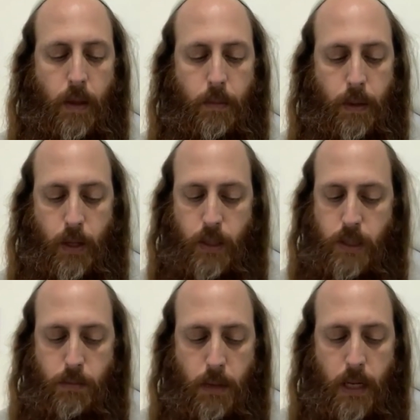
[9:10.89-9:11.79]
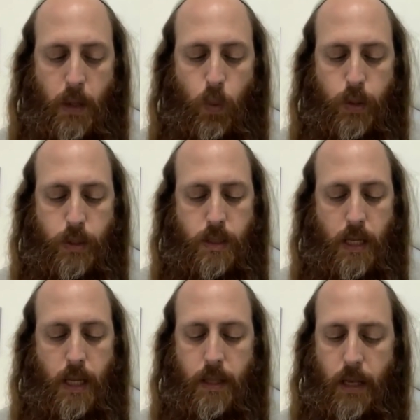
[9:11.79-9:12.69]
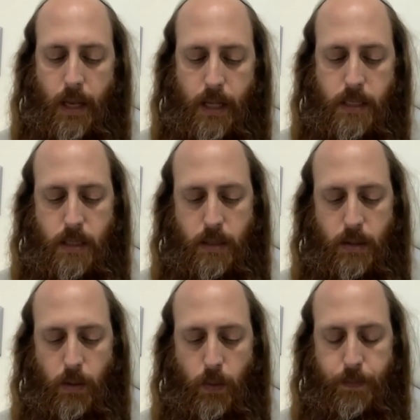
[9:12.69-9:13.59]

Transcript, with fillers: Because many will stand against you.